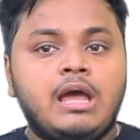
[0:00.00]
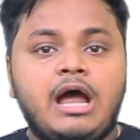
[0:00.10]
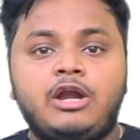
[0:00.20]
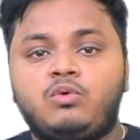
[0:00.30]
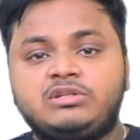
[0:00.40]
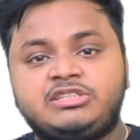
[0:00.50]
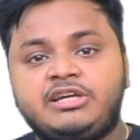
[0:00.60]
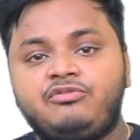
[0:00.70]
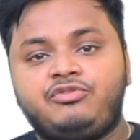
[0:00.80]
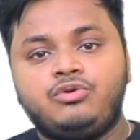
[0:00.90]
And once
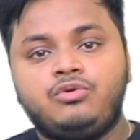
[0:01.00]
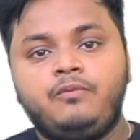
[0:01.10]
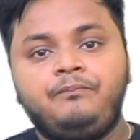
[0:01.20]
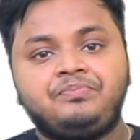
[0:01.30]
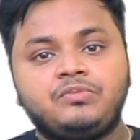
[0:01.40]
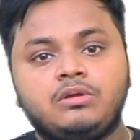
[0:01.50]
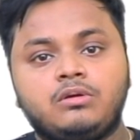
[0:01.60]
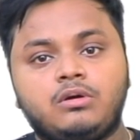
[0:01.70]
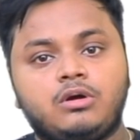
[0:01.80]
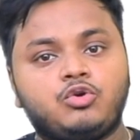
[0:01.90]
again, few
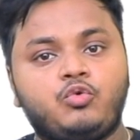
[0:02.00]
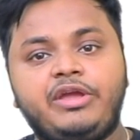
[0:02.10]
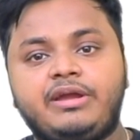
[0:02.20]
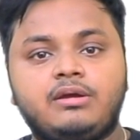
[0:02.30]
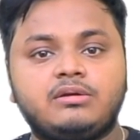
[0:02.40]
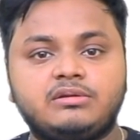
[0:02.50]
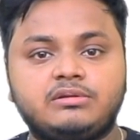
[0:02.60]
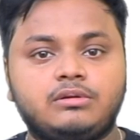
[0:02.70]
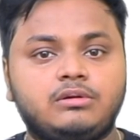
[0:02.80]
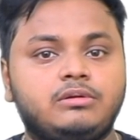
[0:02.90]
quick
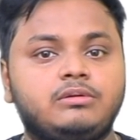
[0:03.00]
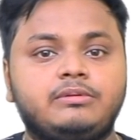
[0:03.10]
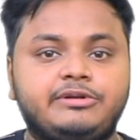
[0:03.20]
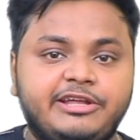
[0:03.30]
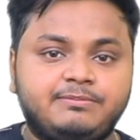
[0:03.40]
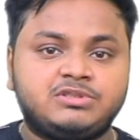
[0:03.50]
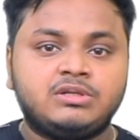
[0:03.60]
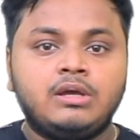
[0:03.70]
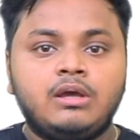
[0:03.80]
tips.